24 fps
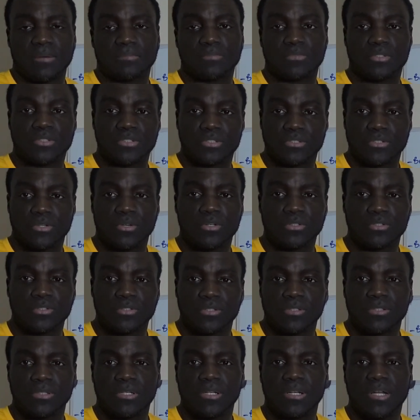I'm not a
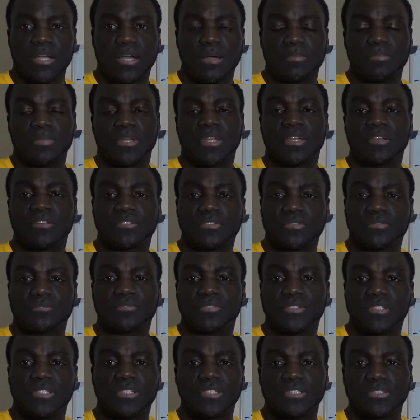doctor. I'm a health and
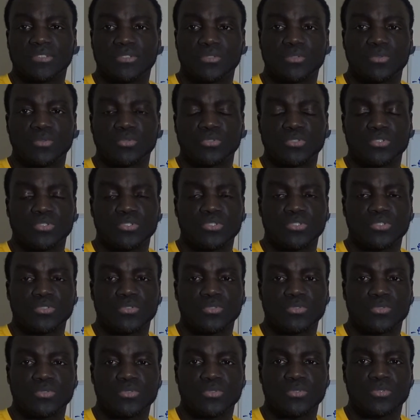fitness coach
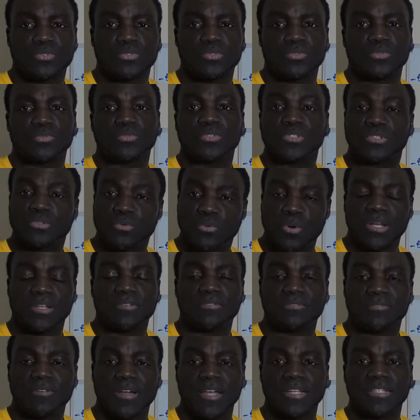who is
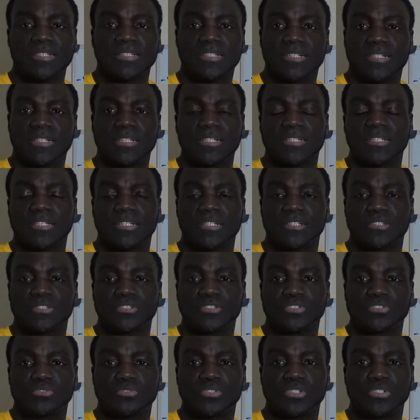qualified in clinical
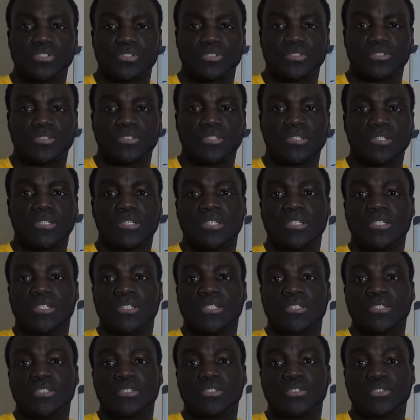nutrition.
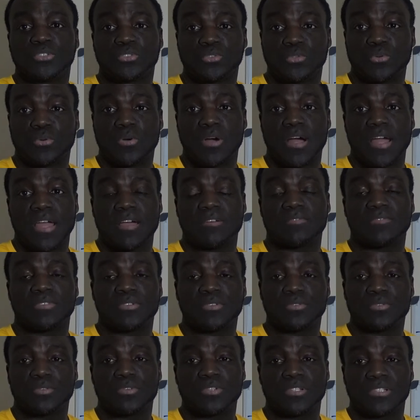So I have a
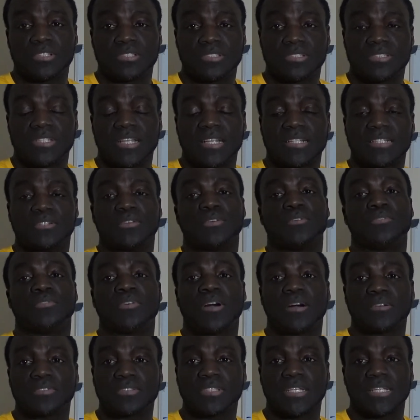good understanding of
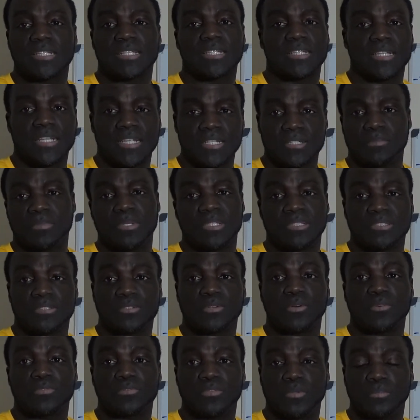how certain elements
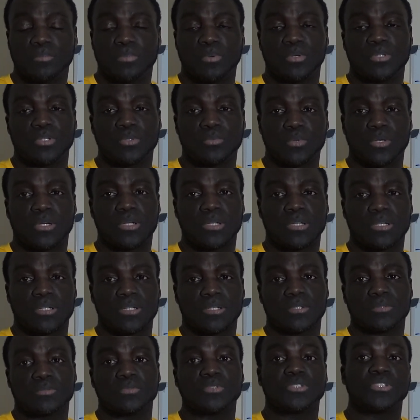of the body
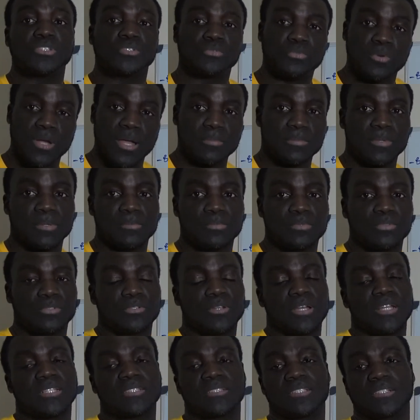work, which is why I'm able
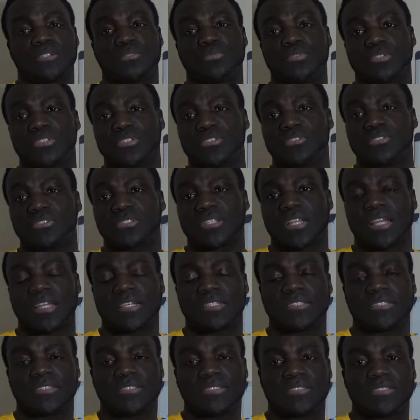to answer questions
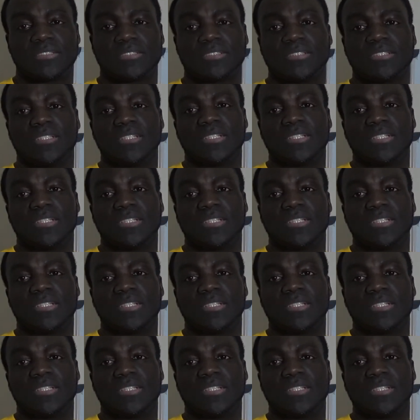like this.